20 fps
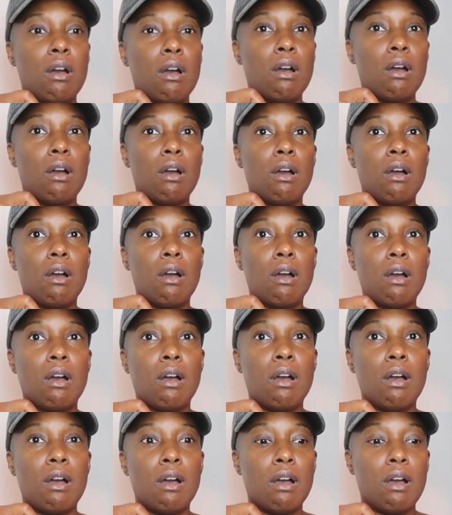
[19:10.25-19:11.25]

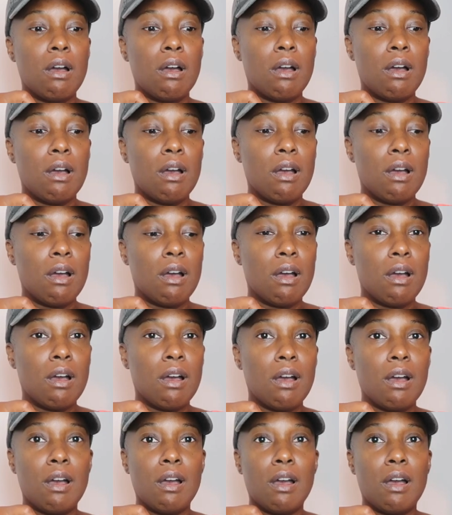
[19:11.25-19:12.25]

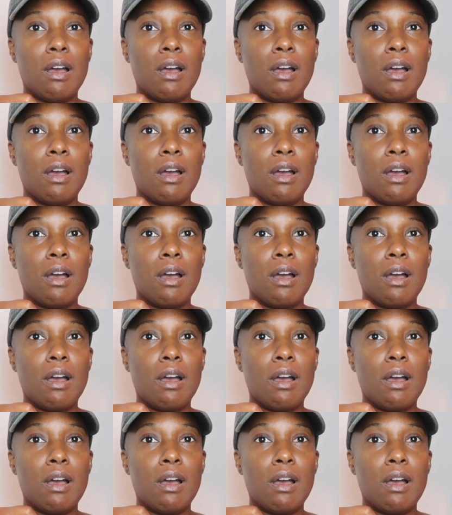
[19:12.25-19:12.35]
[no speech]